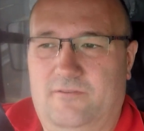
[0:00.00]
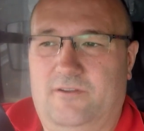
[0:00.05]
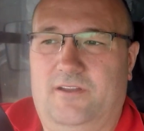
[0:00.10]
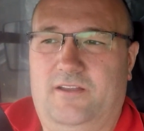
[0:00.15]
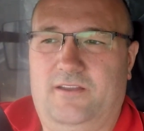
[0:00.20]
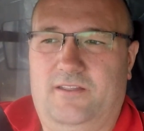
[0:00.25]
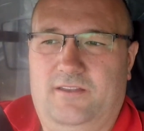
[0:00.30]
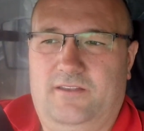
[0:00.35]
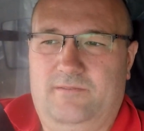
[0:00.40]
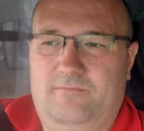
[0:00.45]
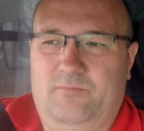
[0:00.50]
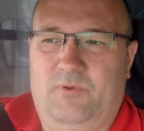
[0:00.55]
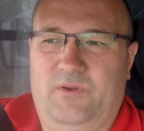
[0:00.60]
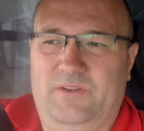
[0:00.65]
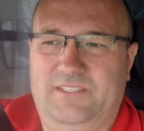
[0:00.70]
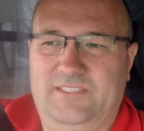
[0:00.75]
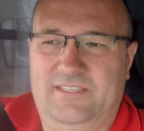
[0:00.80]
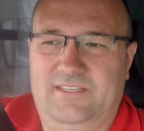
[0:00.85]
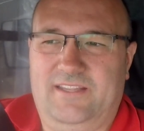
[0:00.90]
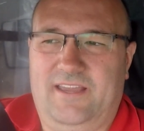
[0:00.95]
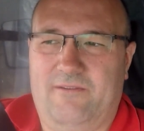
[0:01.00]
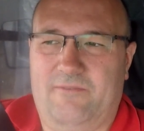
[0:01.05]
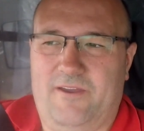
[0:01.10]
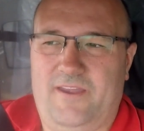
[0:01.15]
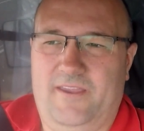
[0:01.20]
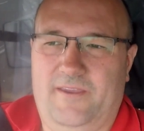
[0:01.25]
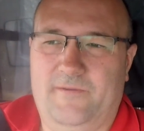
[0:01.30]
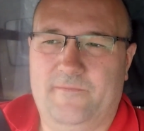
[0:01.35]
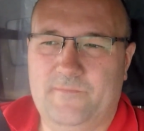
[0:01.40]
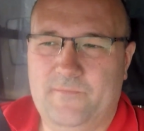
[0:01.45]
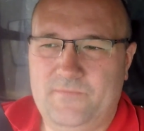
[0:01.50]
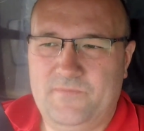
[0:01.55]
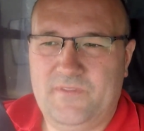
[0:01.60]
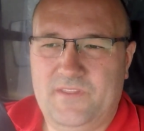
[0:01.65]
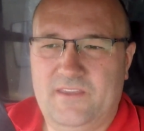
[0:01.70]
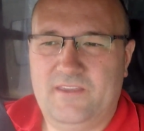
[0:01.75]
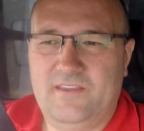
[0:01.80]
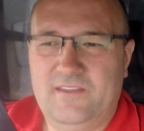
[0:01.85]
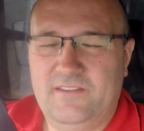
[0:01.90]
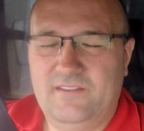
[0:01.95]
were pointing that way.
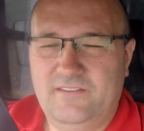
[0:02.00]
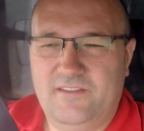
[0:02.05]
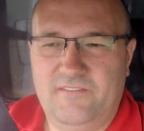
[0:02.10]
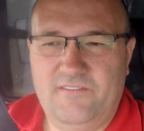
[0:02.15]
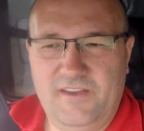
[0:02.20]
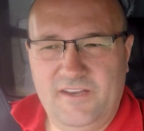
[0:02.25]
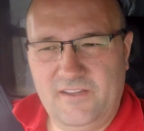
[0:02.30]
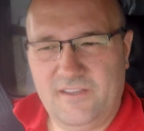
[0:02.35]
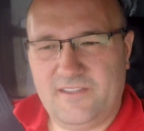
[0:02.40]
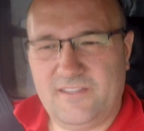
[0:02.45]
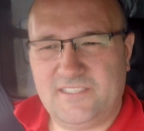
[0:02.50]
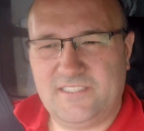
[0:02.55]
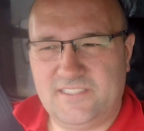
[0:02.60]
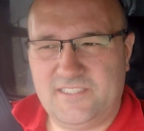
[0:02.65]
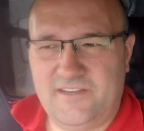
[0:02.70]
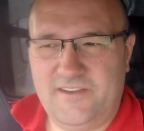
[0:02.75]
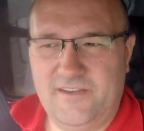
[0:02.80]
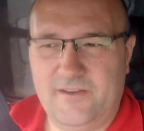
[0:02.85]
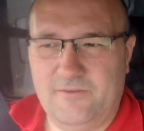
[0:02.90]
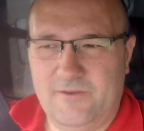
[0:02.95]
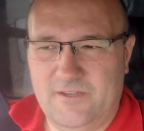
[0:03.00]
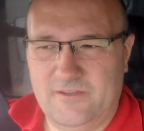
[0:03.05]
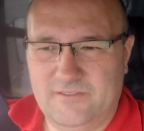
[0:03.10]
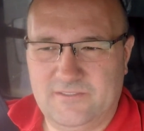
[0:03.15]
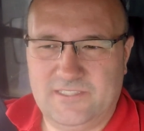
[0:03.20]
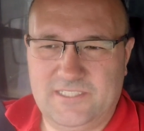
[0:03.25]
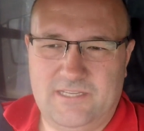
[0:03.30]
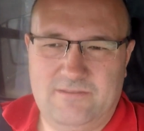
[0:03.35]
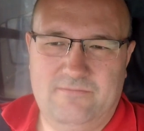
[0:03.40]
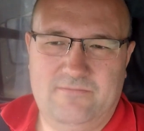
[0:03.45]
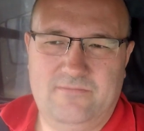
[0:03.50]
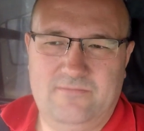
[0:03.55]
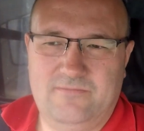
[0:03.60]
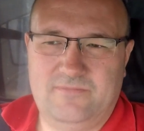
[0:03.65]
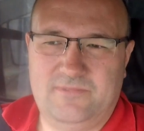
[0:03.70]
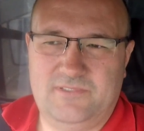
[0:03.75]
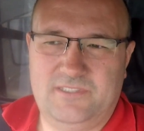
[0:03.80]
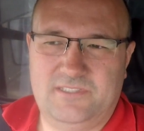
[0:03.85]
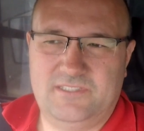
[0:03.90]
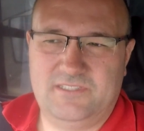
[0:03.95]
So if you look at the steering wheel,
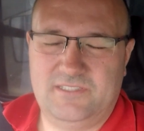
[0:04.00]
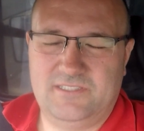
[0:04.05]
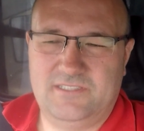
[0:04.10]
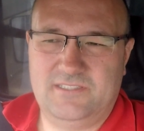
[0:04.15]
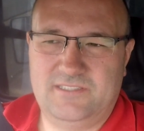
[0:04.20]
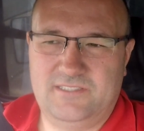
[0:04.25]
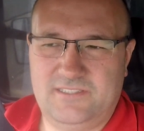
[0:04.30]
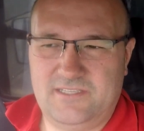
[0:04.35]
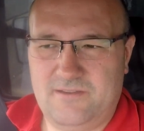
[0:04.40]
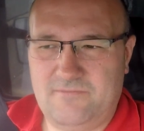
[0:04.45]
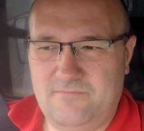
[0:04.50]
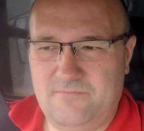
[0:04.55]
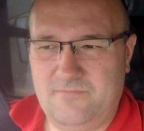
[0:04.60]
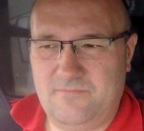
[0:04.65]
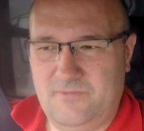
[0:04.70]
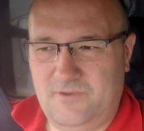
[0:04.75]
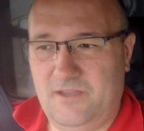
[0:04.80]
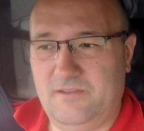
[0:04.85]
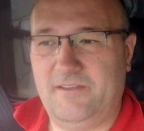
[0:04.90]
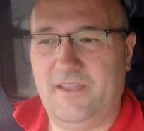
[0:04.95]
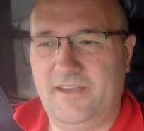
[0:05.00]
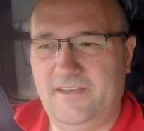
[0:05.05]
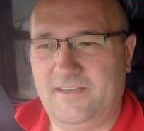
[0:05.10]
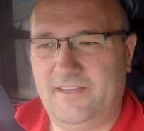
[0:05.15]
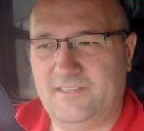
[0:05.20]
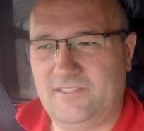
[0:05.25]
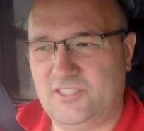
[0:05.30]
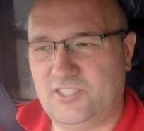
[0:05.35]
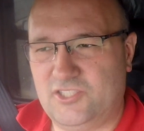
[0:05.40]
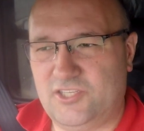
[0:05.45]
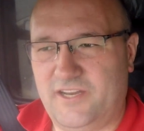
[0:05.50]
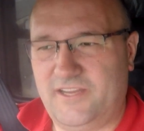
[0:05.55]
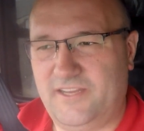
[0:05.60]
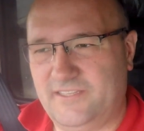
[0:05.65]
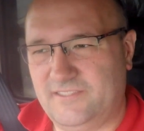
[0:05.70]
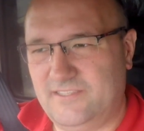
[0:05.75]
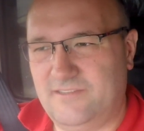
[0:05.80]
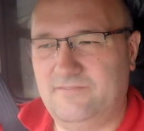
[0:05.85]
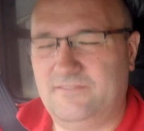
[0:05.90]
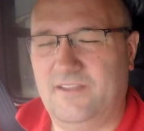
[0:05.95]
when I'm going down
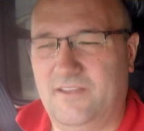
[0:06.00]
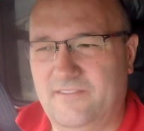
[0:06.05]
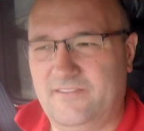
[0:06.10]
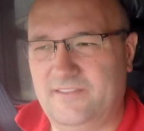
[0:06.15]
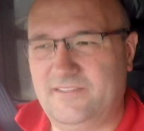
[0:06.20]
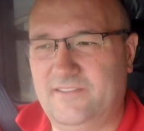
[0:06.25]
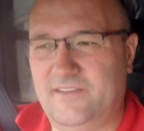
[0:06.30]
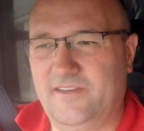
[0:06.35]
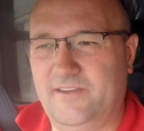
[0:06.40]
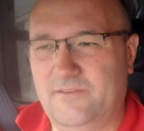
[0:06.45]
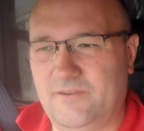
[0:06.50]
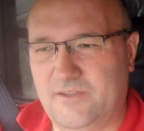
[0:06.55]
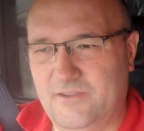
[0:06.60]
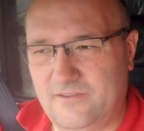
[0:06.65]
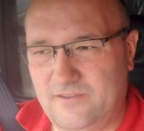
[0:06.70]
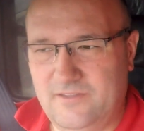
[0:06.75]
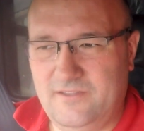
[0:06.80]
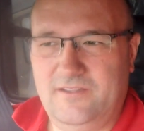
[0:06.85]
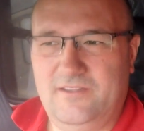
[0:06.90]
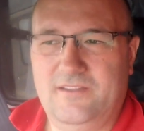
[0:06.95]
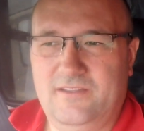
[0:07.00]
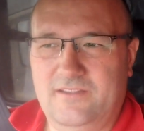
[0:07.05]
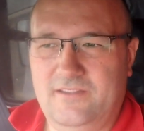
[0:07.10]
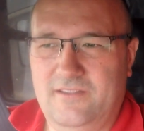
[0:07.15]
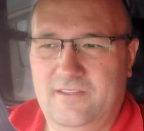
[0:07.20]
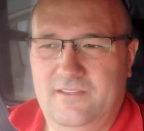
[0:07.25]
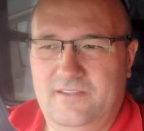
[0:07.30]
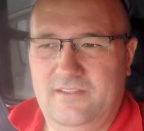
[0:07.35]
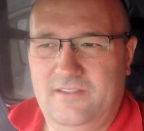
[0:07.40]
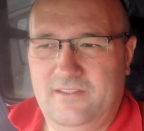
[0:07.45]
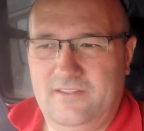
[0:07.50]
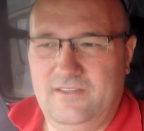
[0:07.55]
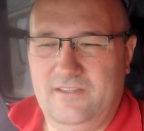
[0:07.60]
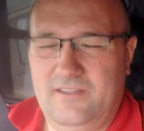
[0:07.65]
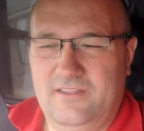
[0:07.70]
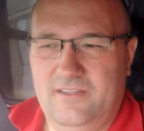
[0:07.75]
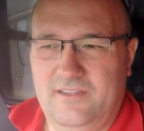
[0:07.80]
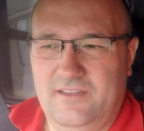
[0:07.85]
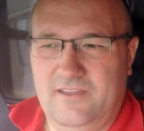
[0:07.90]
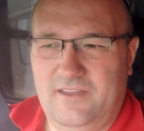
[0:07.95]
straight, sometimes the steering wheel
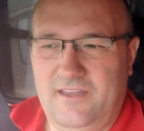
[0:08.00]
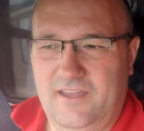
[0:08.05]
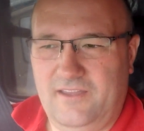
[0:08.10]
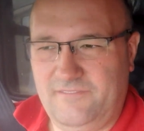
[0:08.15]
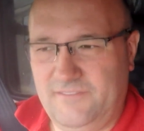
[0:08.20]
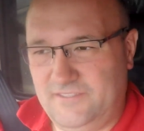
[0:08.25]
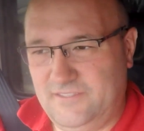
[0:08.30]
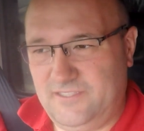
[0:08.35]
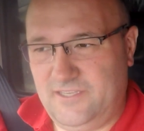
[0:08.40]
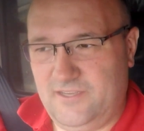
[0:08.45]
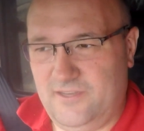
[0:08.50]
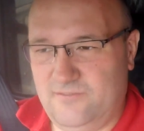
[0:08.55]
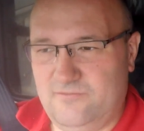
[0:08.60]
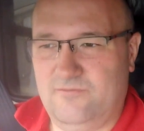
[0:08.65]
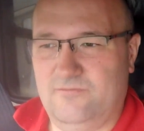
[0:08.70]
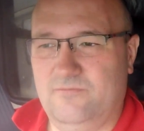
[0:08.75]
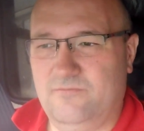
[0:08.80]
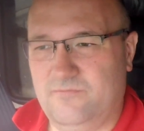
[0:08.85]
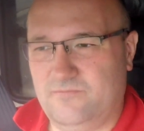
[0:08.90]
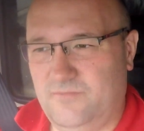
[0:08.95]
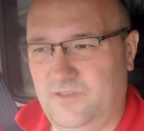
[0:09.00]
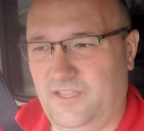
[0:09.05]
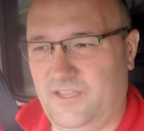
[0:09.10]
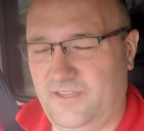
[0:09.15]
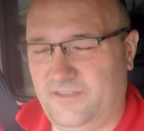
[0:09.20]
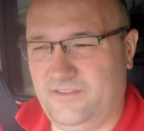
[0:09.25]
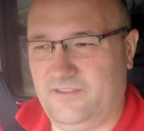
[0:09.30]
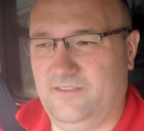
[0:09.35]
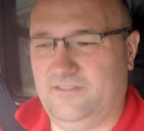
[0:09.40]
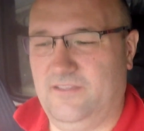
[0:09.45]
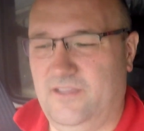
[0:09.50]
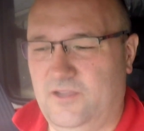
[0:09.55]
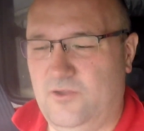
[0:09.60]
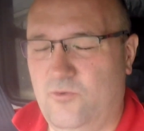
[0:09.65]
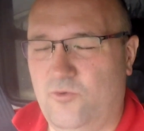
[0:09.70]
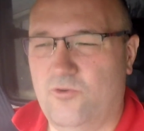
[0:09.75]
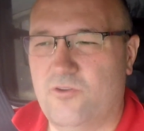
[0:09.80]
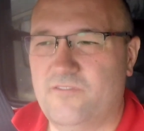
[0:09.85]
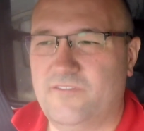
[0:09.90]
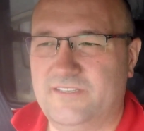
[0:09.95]
I have to turn like a
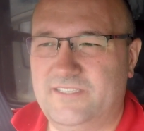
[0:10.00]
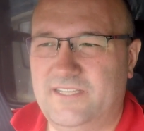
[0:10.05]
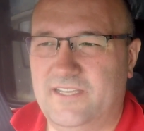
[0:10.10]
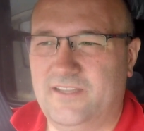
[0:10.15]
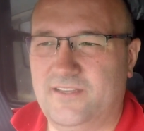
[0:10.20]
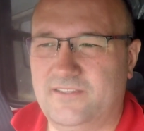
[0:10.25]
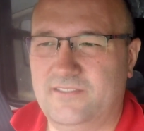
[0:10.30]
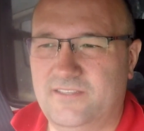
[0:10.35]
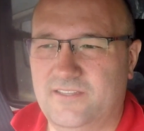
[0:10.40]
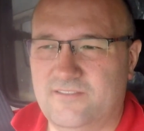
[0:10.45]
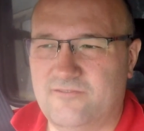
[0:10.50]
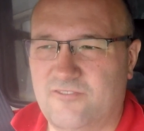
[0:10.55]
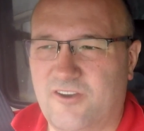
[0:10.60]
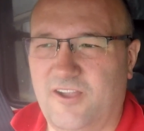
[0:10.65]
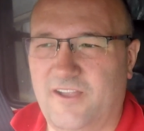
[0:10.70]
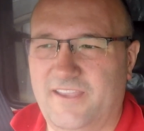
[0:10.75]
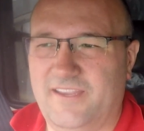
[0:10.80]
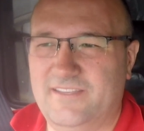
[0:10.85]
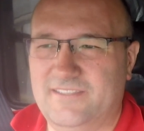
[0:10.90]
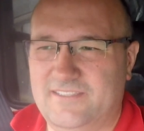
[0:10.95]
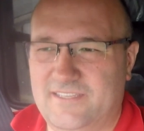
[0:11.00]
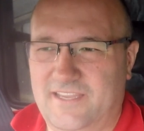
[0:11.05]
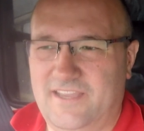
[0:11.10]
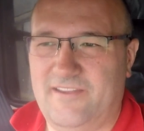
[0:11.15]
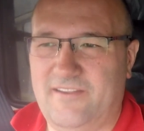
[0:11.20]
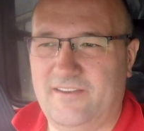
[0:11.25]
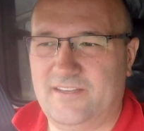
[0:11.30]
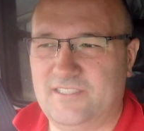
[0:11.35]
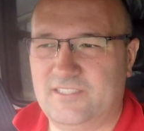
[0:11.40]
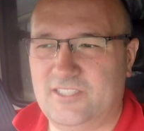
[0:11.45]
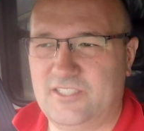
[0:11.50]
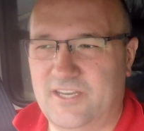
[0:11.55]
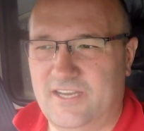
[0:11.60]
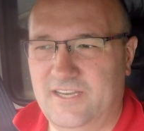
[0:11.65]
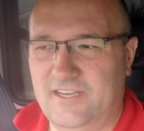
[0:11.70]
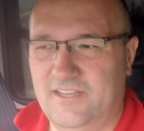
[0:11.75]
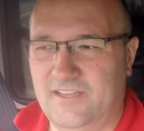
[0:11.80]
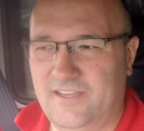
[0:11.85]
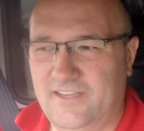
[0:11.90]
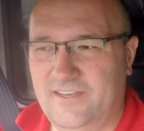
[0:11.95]
quarter of a turn to the right to go in a
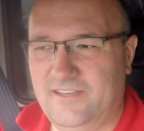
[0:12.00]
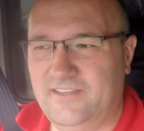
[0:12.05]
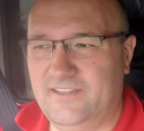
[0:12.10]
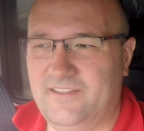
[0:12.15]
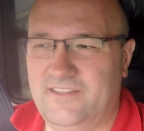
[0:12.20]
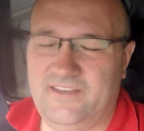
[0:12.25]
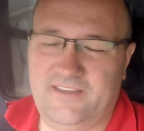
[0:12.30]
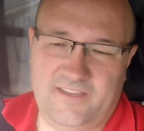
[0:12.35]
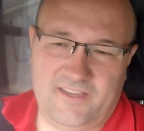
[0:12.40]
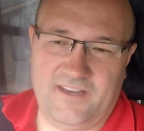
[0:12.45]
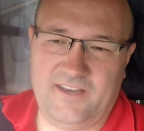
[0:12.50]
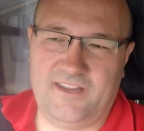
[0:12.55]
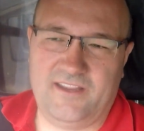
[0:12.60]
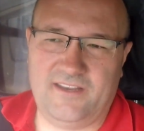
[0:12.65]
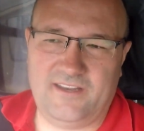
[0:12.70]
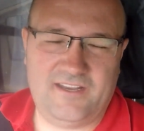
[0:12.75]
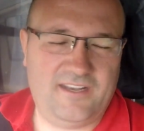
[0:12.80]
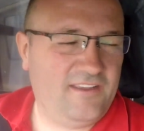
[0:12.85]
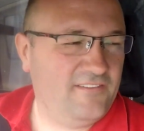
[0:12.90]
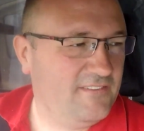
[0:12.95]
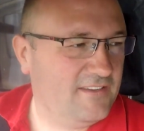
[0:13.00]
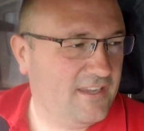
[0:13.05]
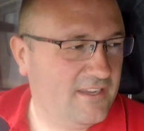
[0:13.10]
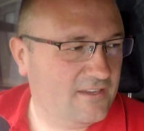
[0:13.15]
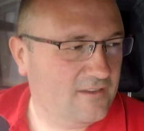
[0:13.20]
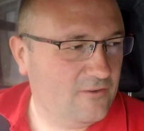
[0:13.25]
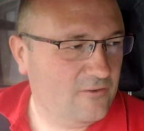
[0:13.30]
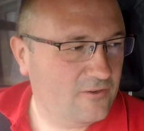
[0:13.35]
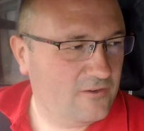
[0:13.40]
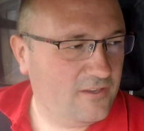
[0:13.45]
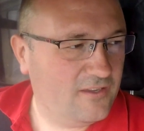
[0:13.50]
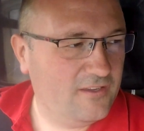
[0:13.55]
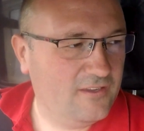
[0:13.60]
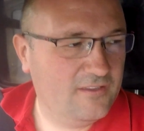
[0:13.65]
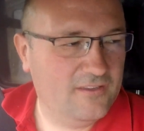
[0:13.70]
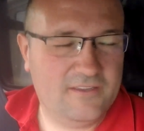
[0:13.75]
straight line, and then you go down the left hand corner